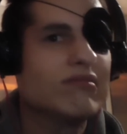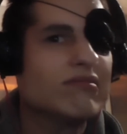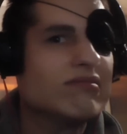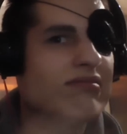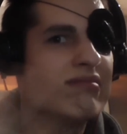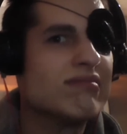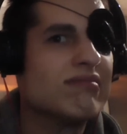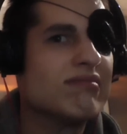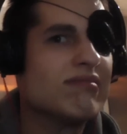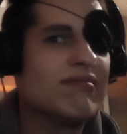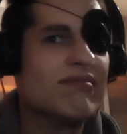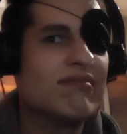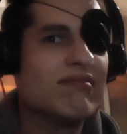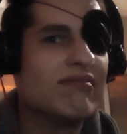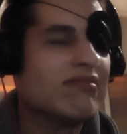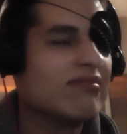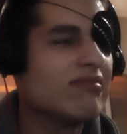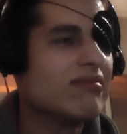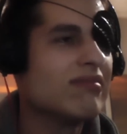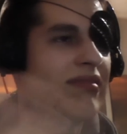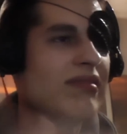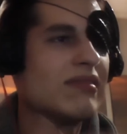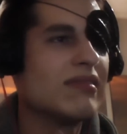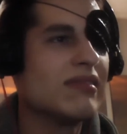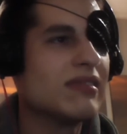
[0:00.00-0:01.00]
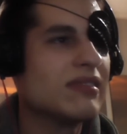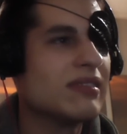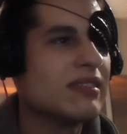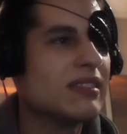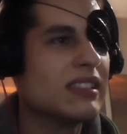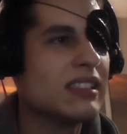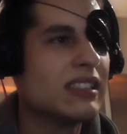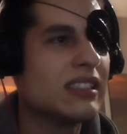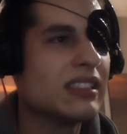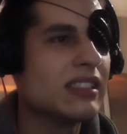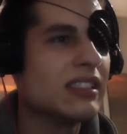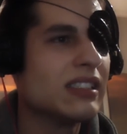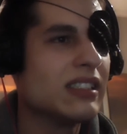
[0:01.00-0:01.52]
I don't know, a
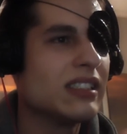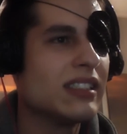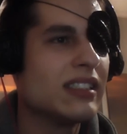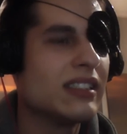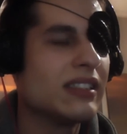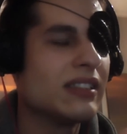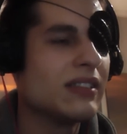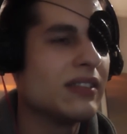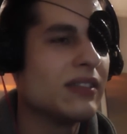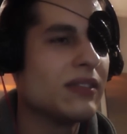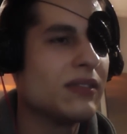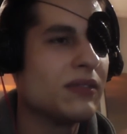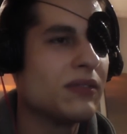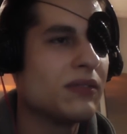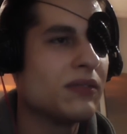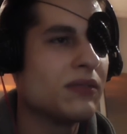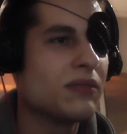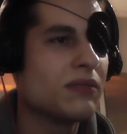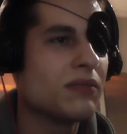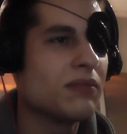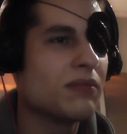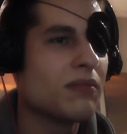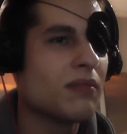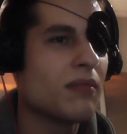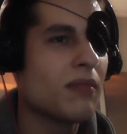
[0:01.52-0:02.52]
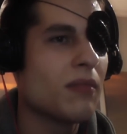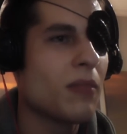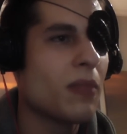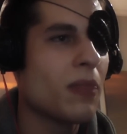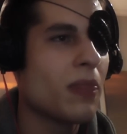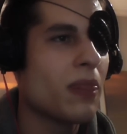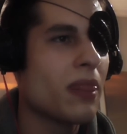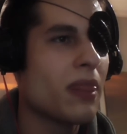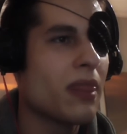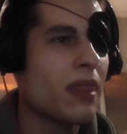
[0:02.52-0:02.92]
night watch or something.